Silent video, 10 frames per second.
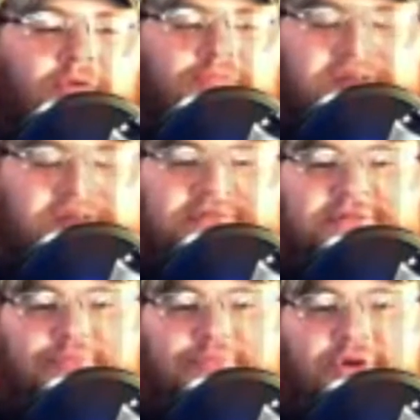a reason
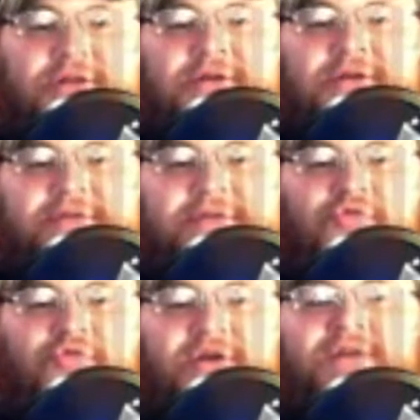to put Eva
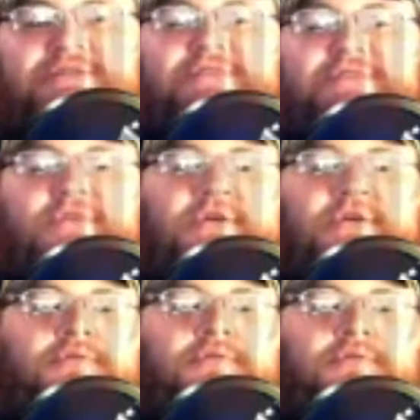Marie on TV,
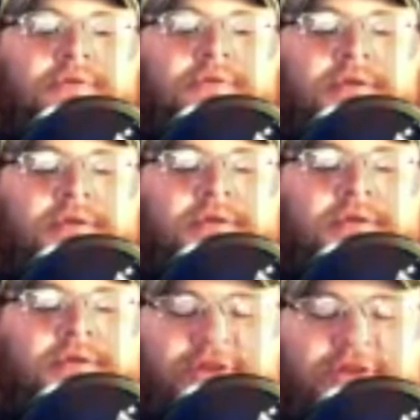it's
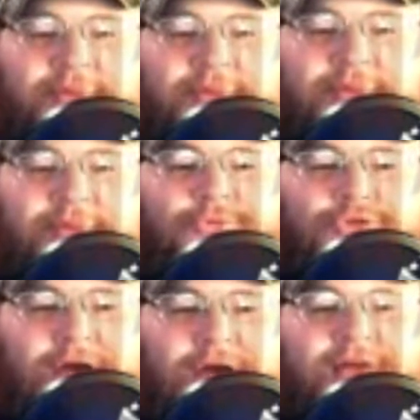going to be absolute
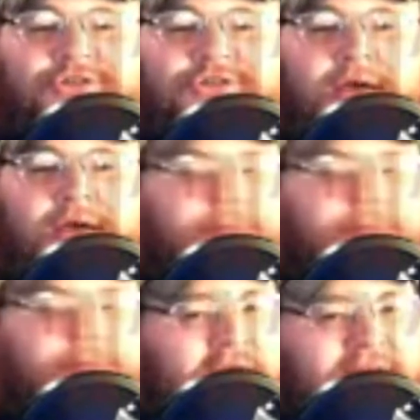trash.
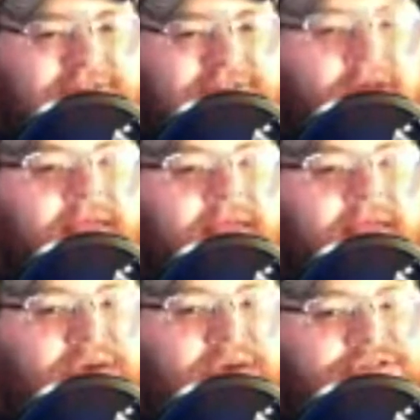And I saw like
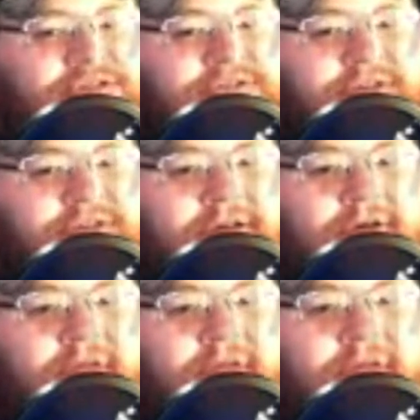pictures
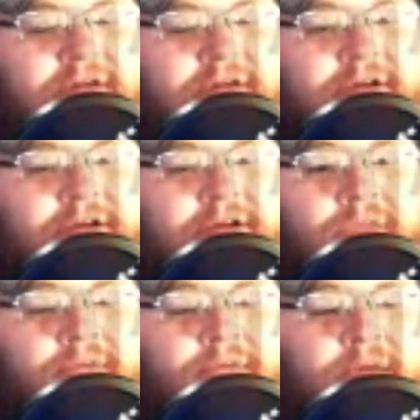on the internet
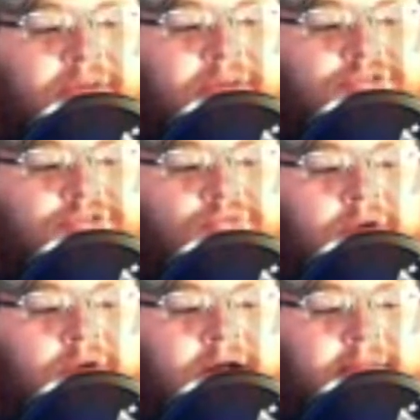where they went
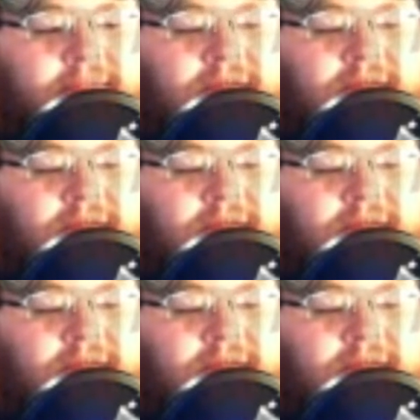to